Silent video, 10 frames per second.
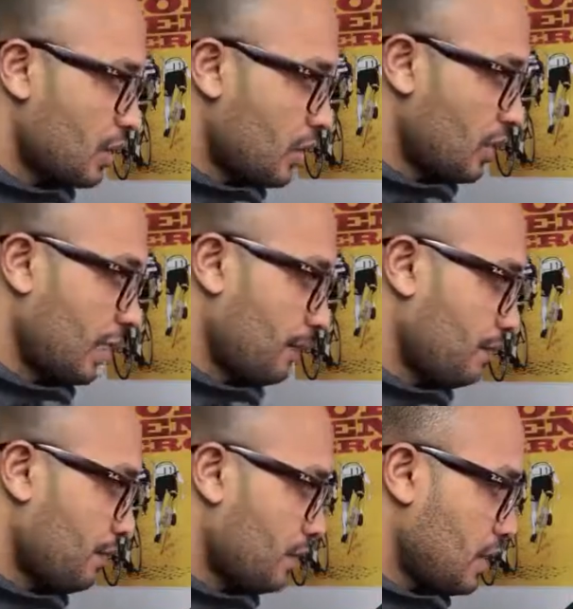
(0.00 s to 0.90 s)
Okay,
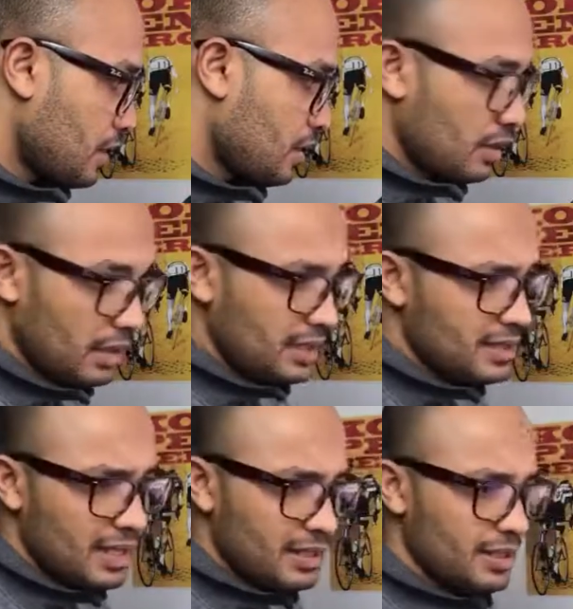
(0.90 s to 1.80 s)
let's
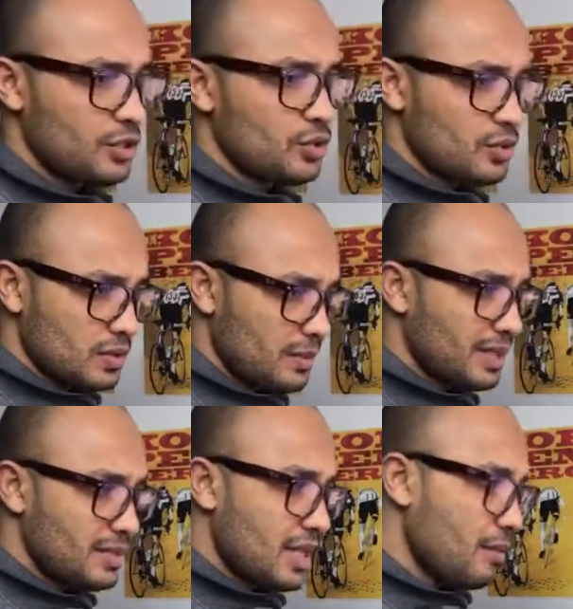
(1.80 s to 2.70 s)
get into some
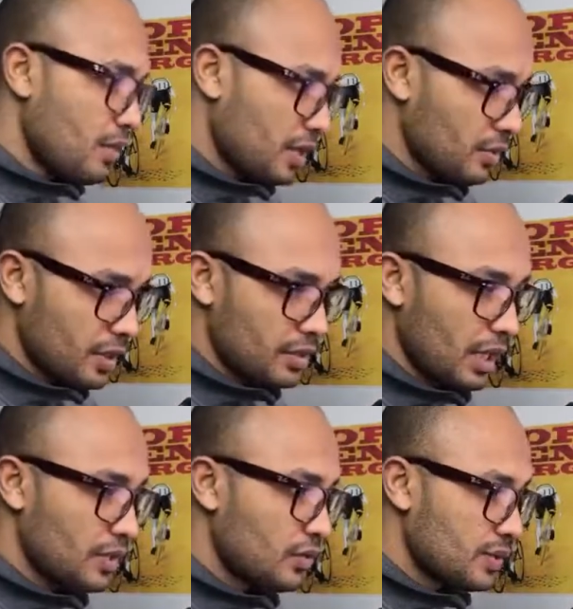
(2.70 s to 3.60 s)
example that we could
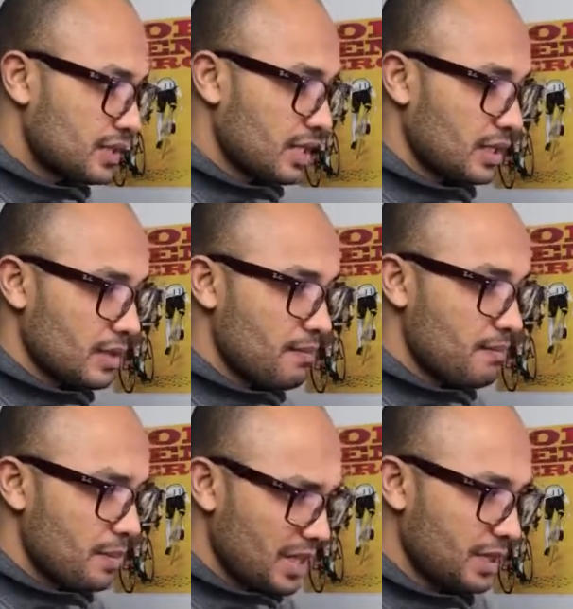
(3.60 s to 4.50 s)
understand
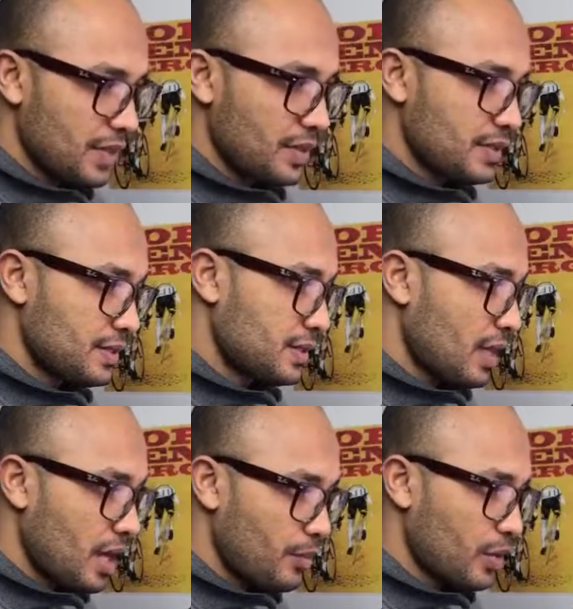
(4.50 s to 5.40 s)
better these
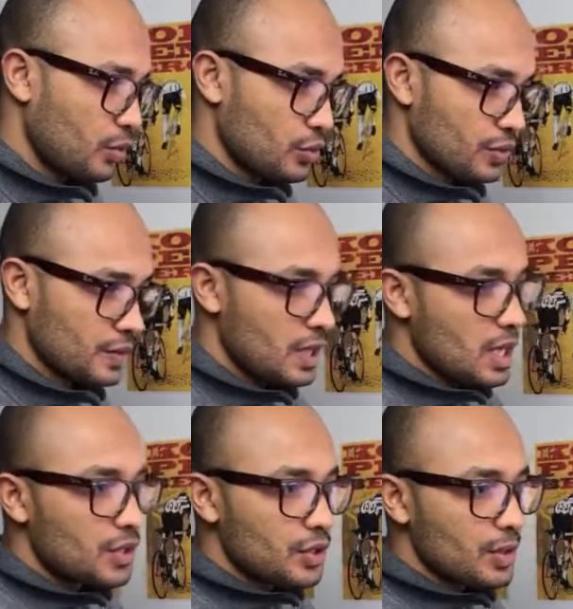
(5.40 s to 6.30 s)
approaches.
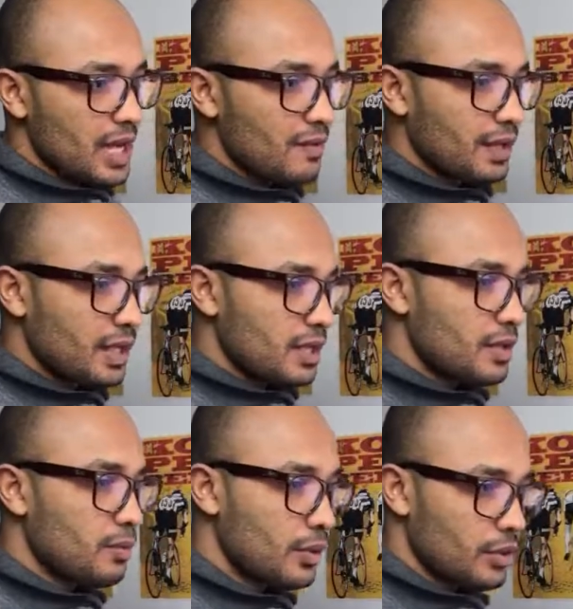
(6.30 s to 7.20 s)
So we have again the
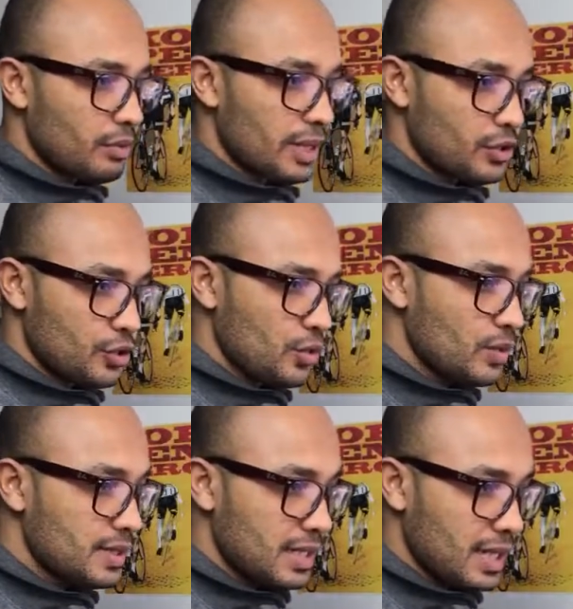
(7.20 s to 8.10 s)
block
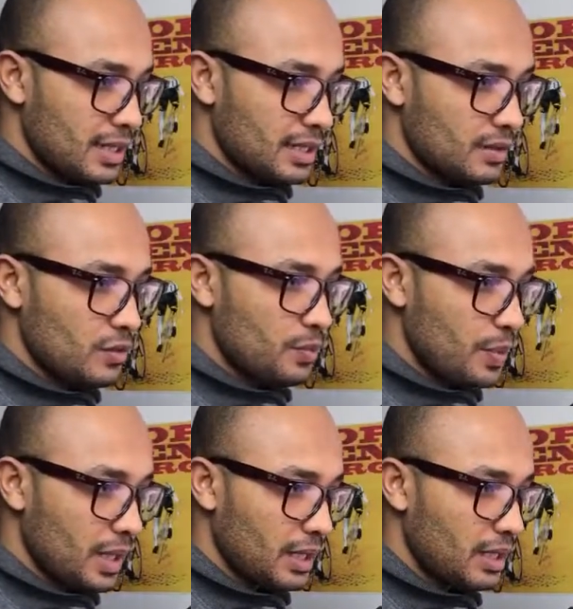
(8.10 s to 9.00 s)
reassurance, and I do
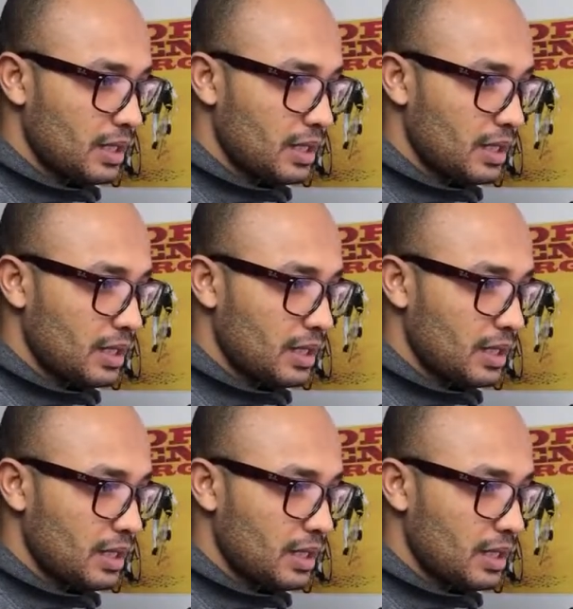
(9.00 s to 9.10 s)
pick